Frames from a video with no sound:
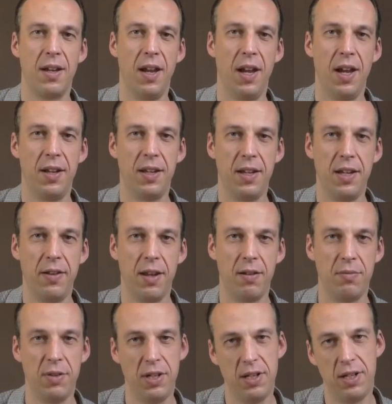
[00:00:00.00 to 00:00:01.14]
And he,
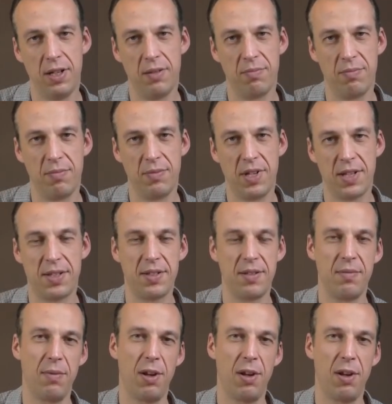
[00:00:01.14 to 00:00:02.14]
he does